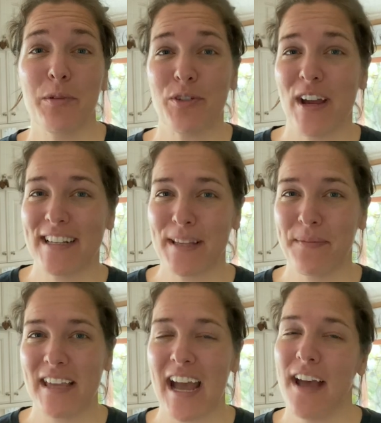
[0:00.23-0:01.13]
we're trying
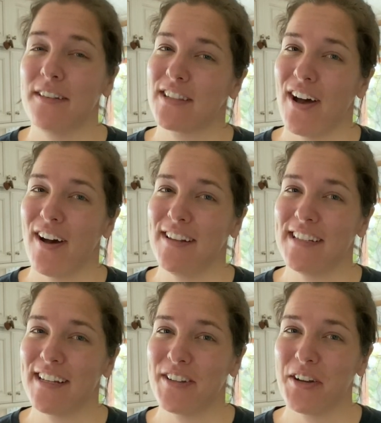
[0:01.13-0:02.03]
something I saw on
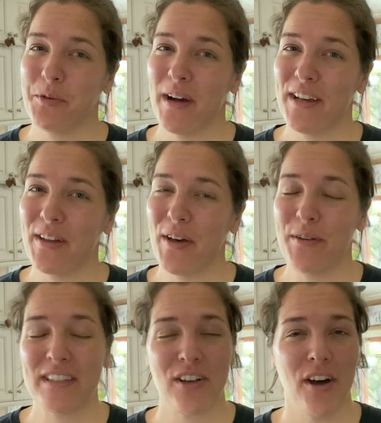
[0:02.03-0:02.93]
TikTok a while
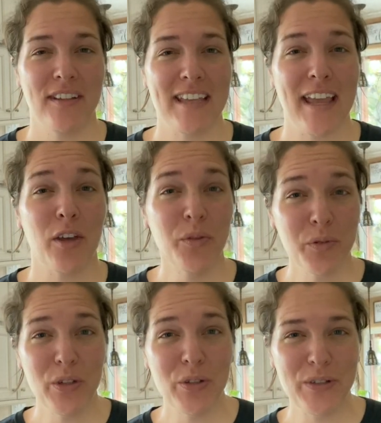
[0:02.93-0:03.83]
ago. It's called
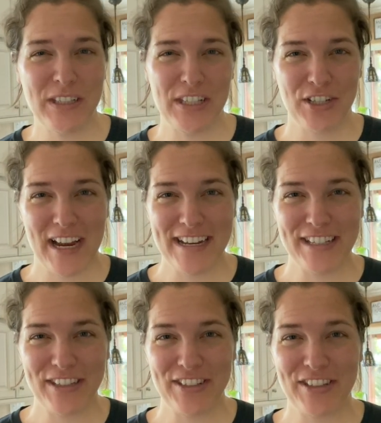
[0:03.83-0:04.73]
Tanghulu. It's a
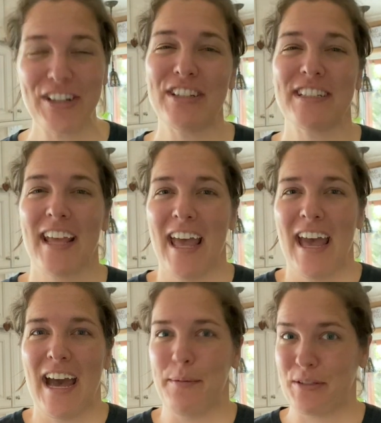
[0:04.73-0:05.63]
Chinese dessert.
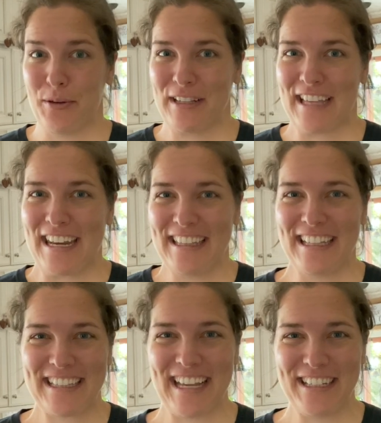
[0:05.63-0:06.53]
I'm so excited.
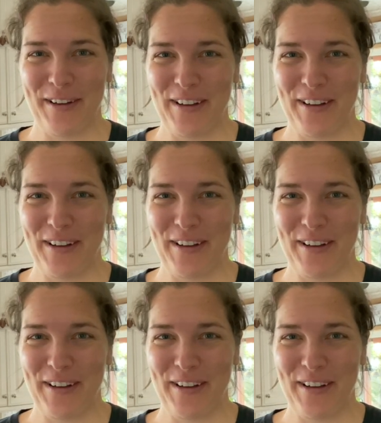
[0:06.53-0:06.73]
Let's get to